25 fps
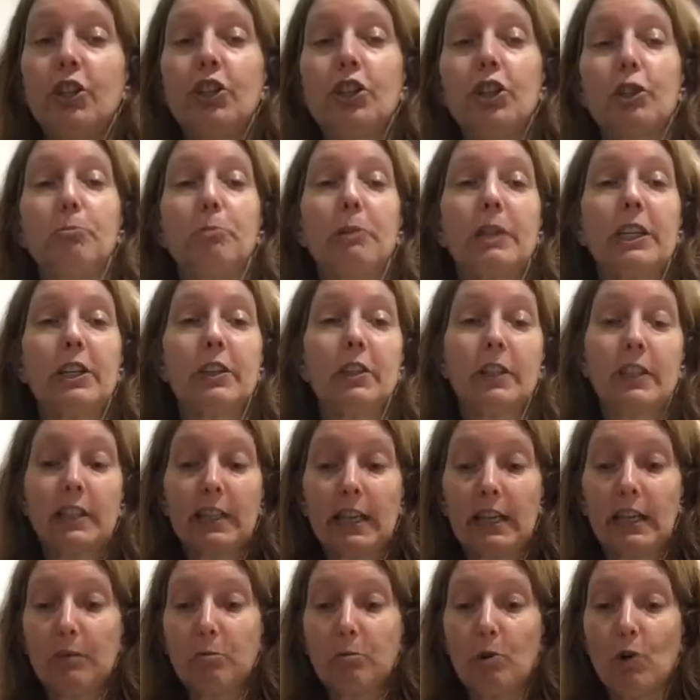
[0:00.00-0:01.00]
be cooked
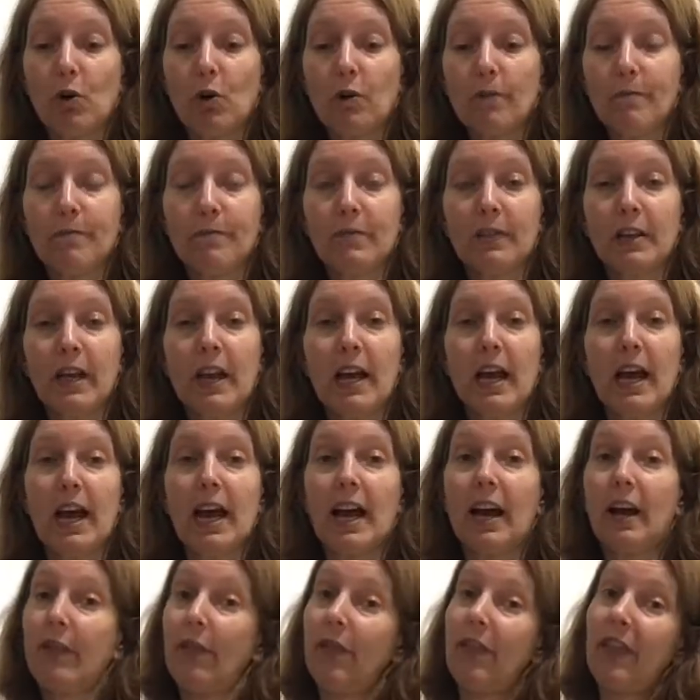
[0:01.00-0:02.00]
anymore.
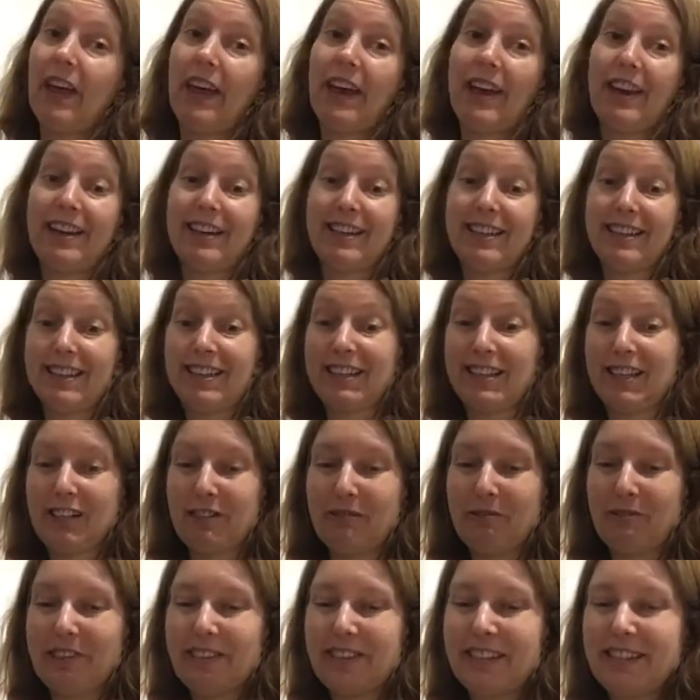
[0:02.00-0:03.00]
And then
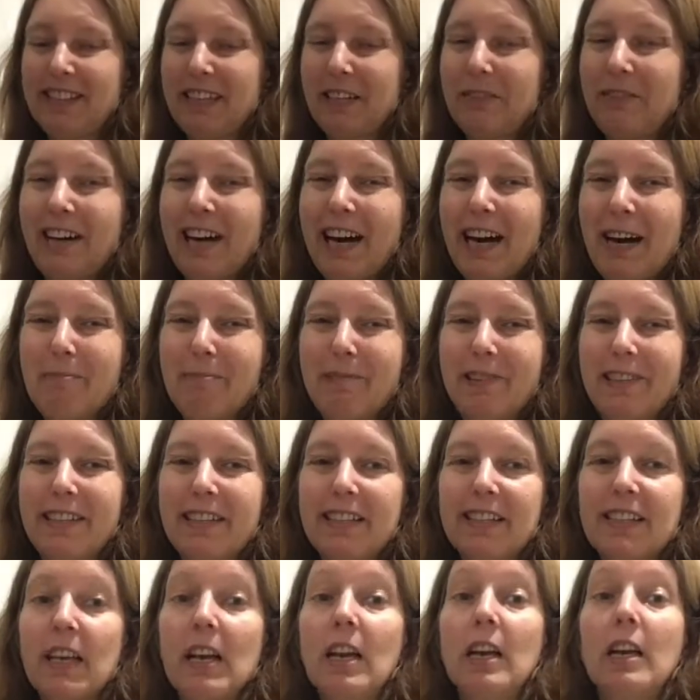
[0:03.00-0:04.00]
we'll see what
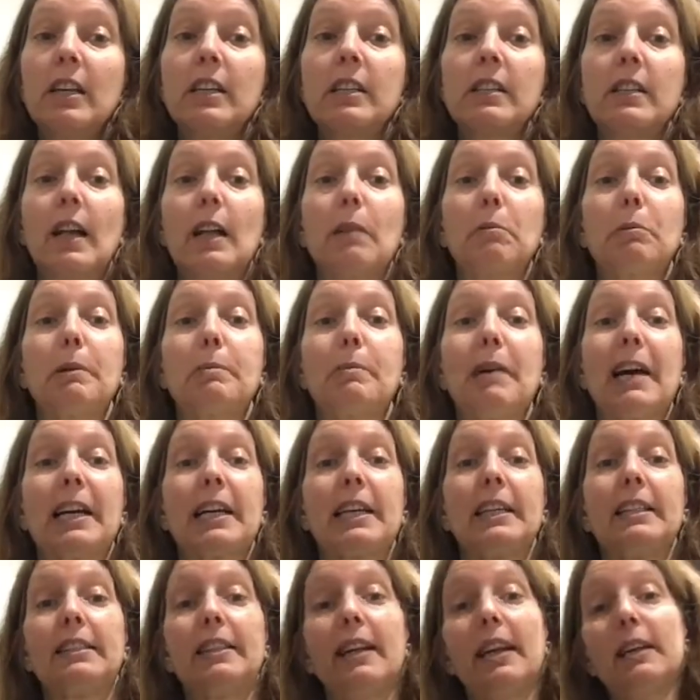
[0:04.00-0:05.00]
happens. So I'll be back
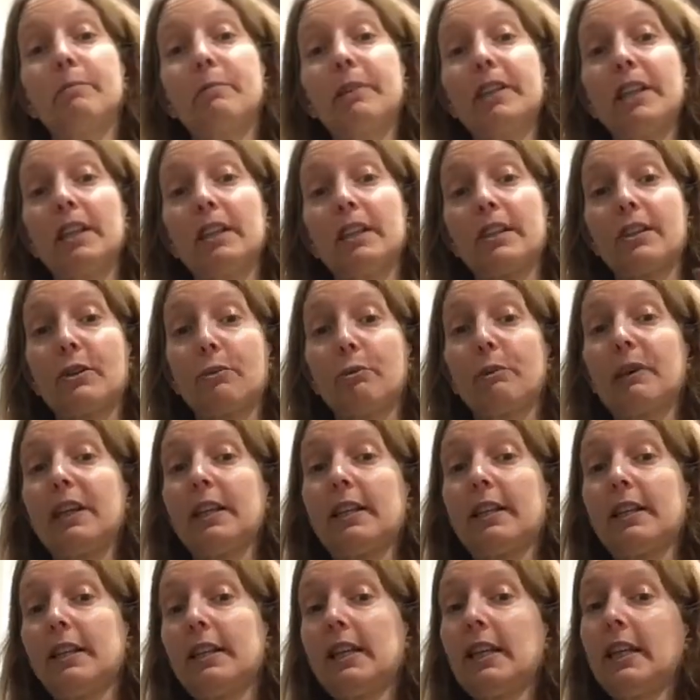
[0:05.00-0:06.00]
in 10 minutes
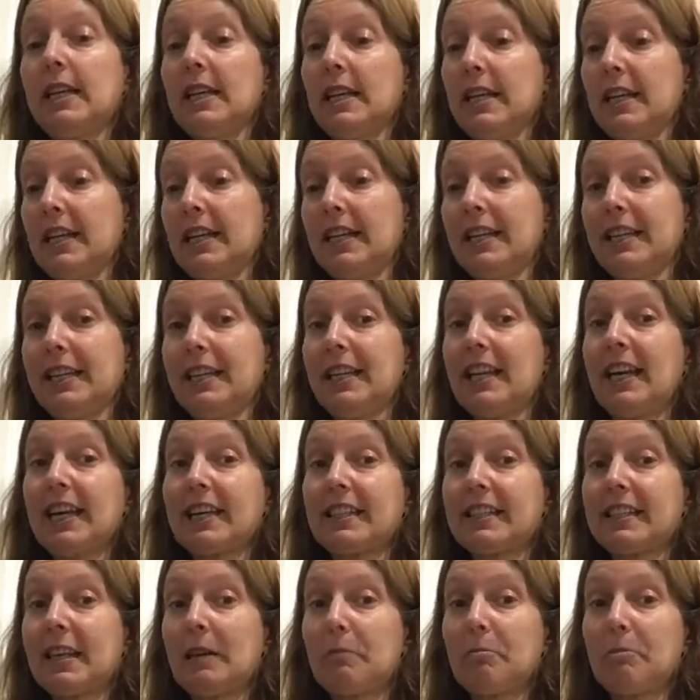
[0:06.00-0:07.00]
with the
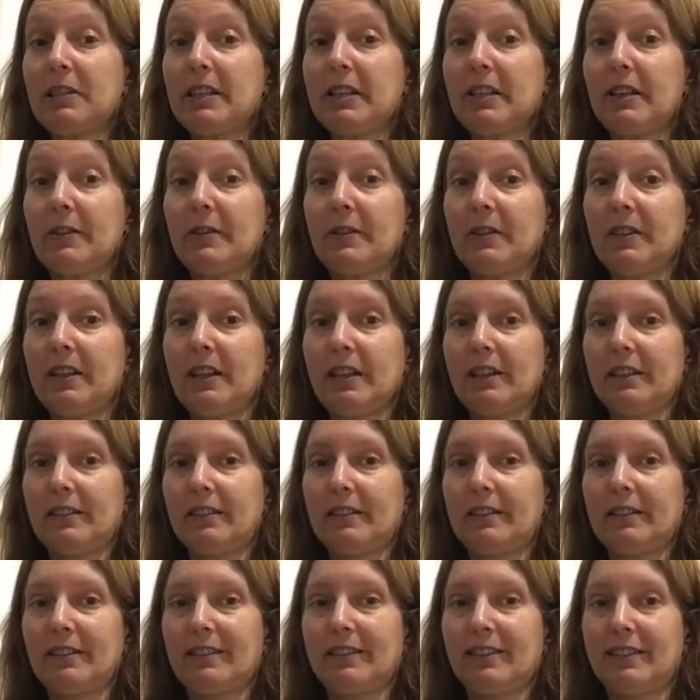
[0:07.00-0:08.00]
next episode.
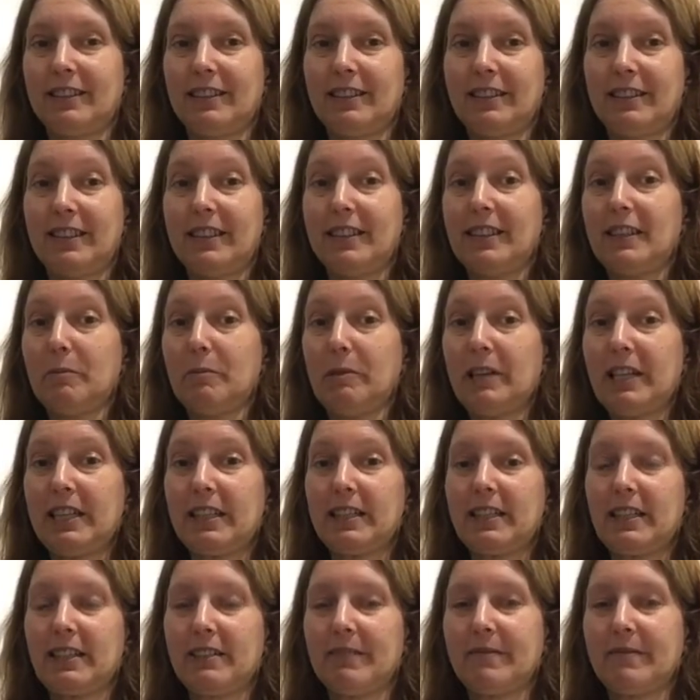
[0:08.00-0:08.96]
See you in a bit.